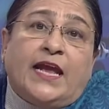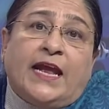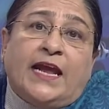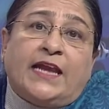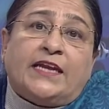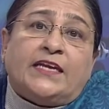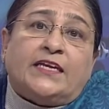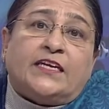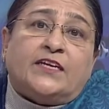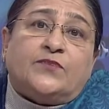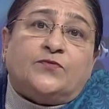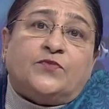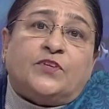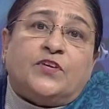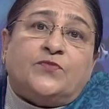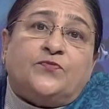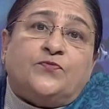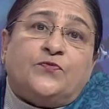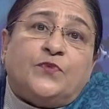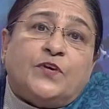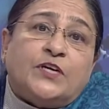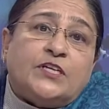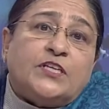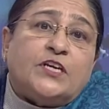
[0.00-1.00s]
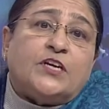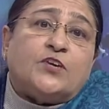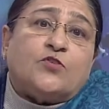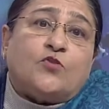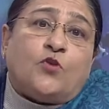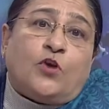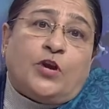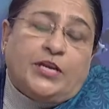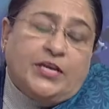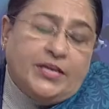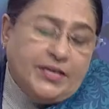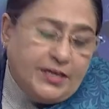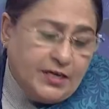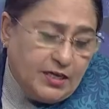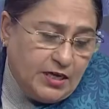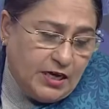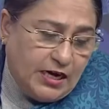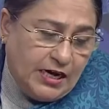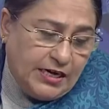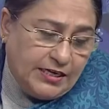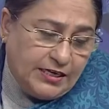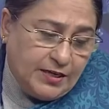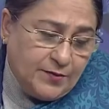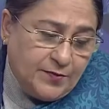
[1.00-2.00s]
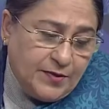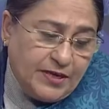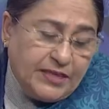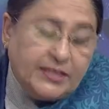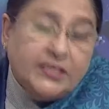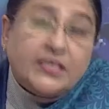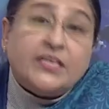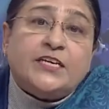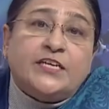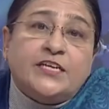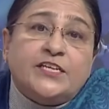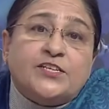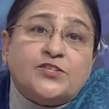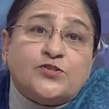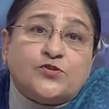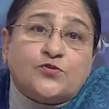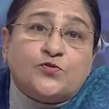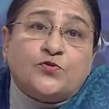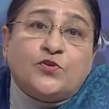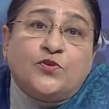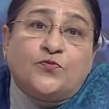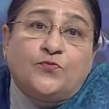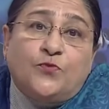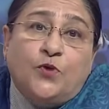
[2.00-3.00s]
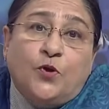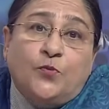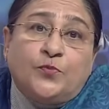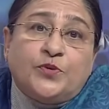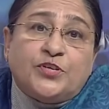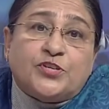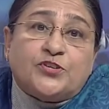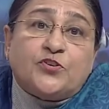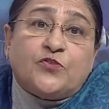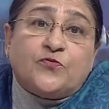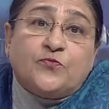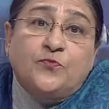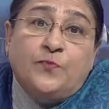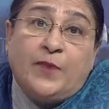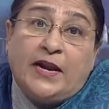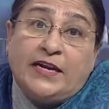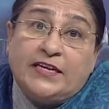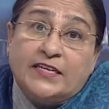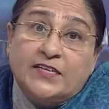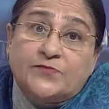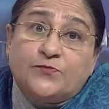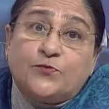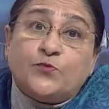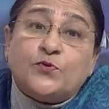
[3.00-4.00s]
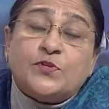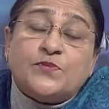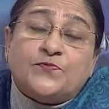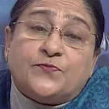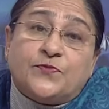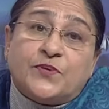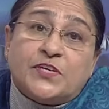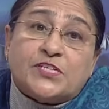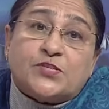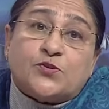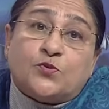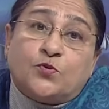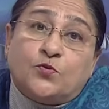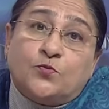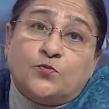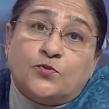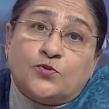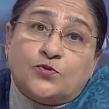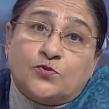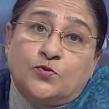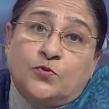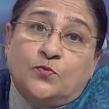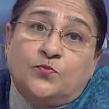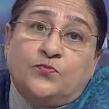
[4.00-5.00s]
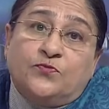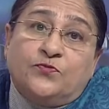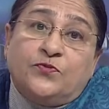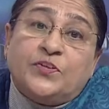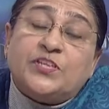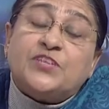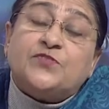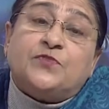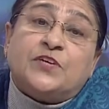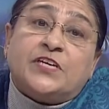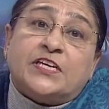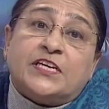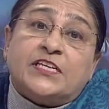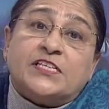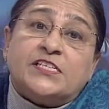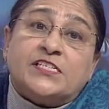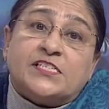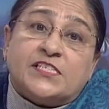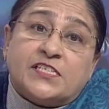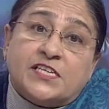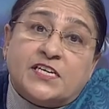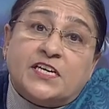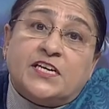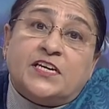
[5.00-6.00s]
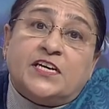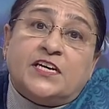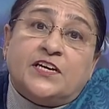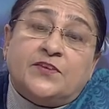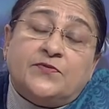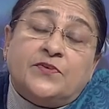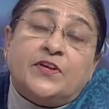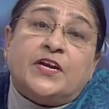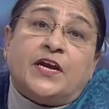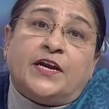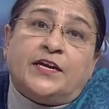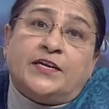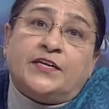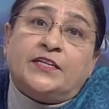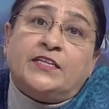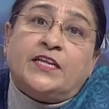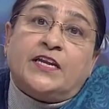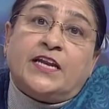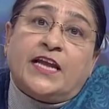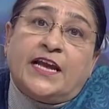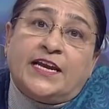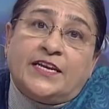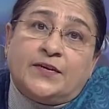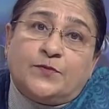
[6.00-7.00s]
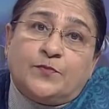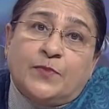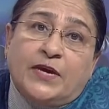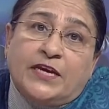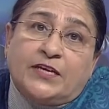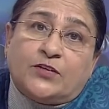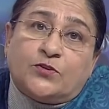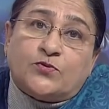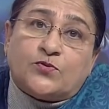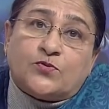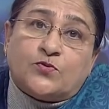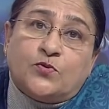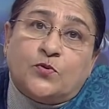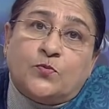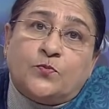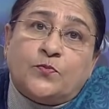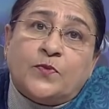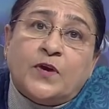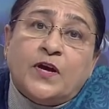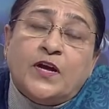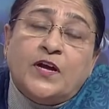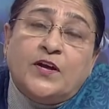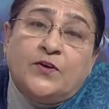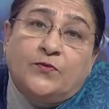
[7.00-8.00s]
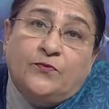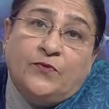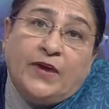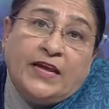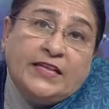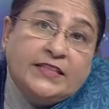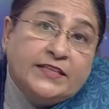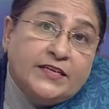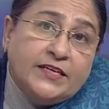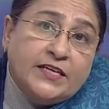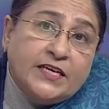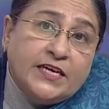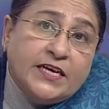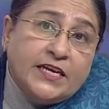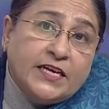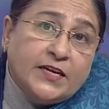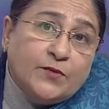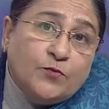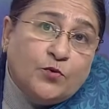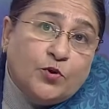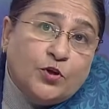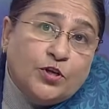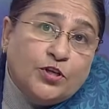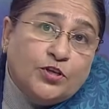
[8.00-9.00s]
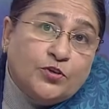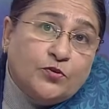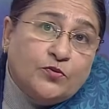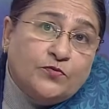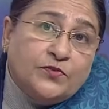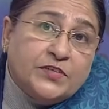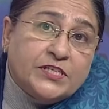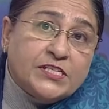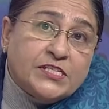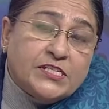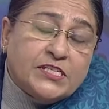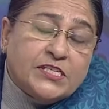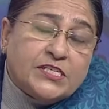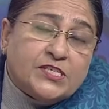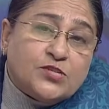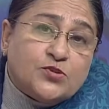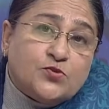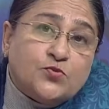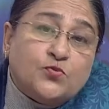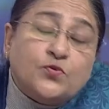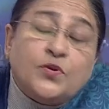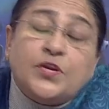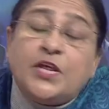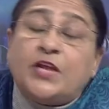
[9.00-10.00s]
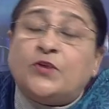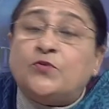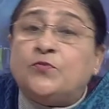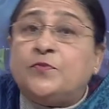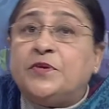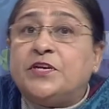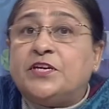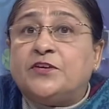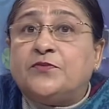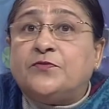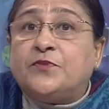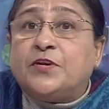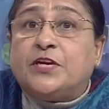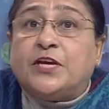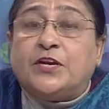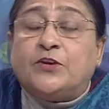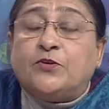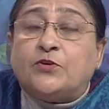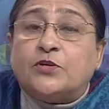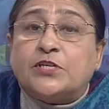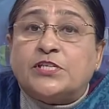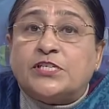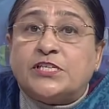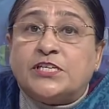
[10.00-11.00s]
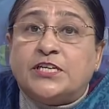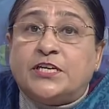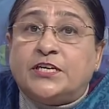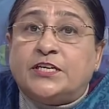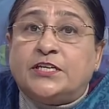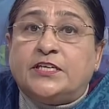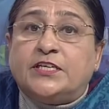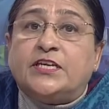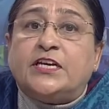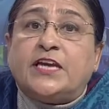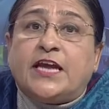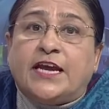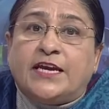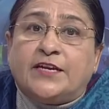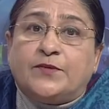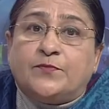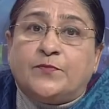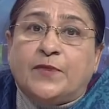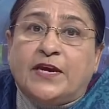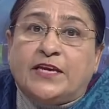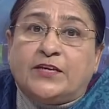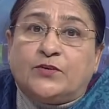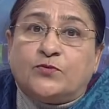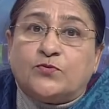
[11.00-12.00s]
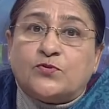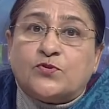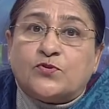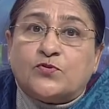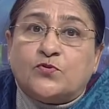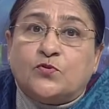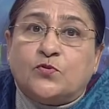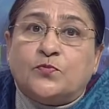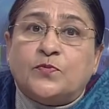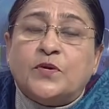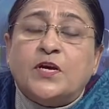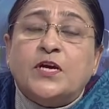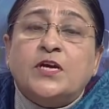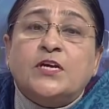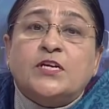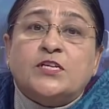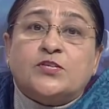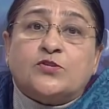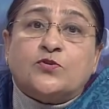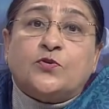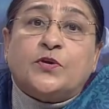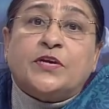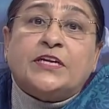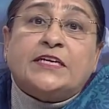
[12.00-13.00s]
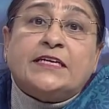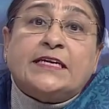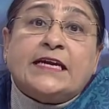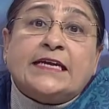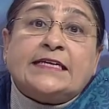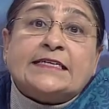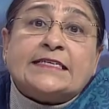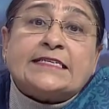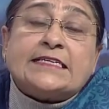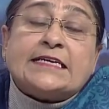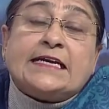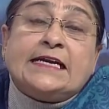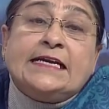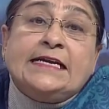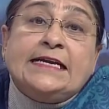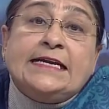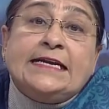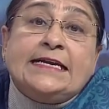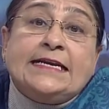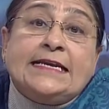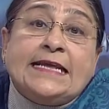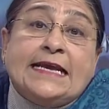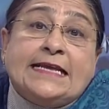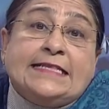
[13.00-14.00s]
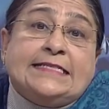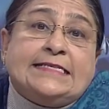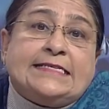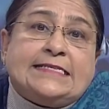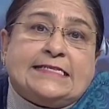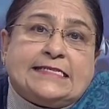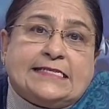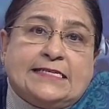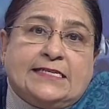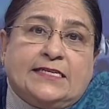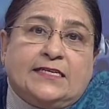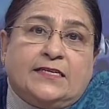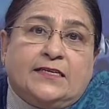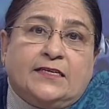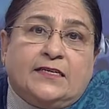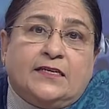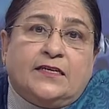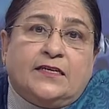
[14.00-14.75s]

And the further coiling ultimately leads to the formation of metaphase chromosome, which we can see even under the light microscope. While the DNA molecule, which is just 2 nanometer, we cannot see under the light microscope. So it gets condensed